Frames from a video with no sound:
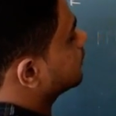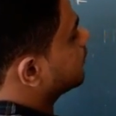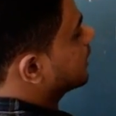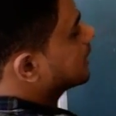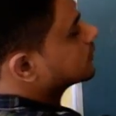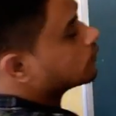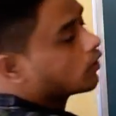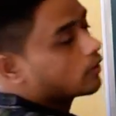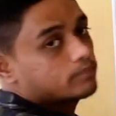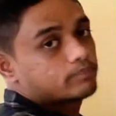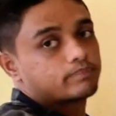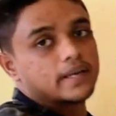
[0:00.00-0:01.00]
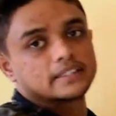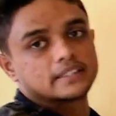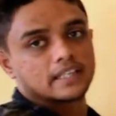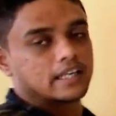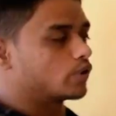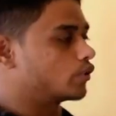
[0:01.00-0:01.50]
minus form base
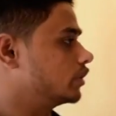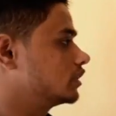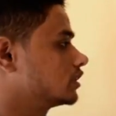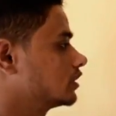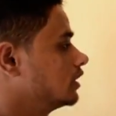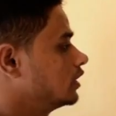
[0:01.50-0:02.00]
NaOH.